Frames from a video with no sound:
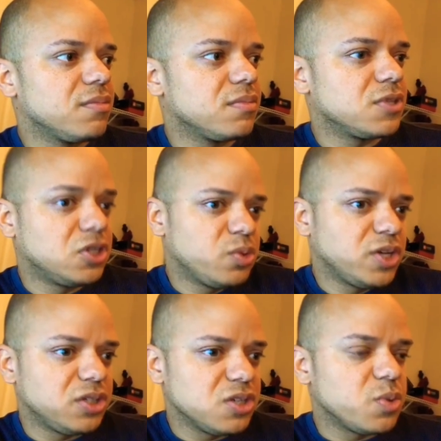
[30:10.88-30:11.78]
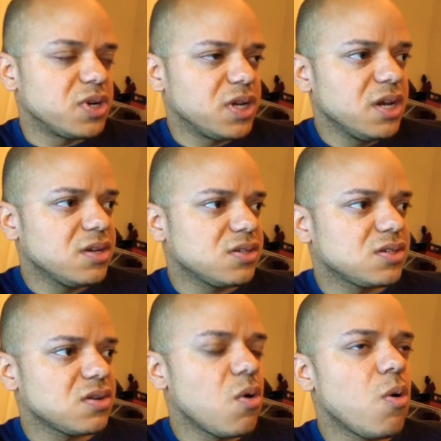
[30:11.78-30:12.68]
situation is what it
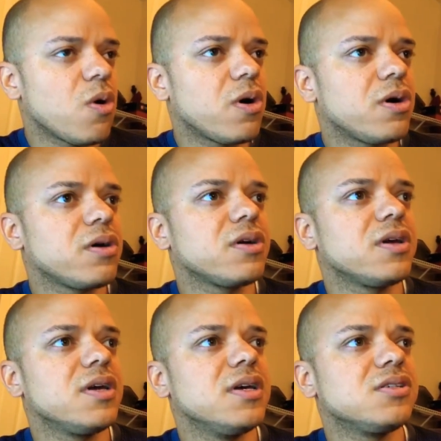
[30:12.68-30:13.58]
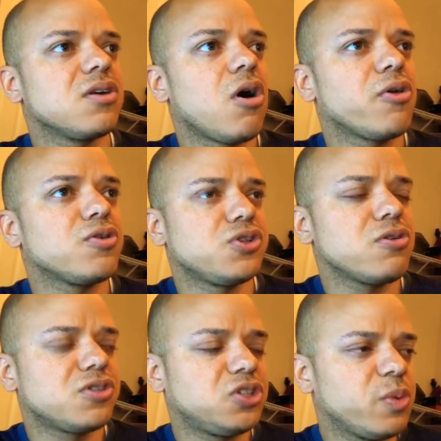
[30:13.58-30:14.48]
is, or are there
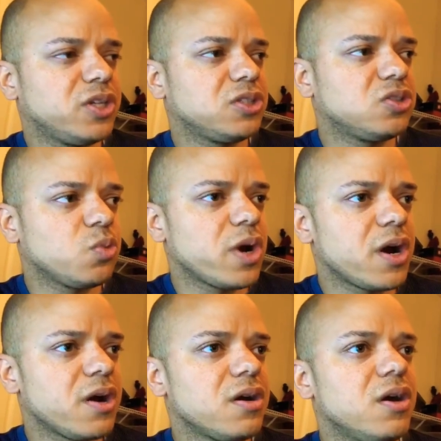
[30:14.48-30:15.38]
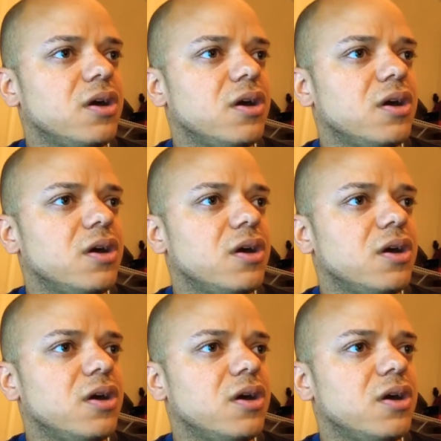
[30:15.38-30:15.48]
certain situations where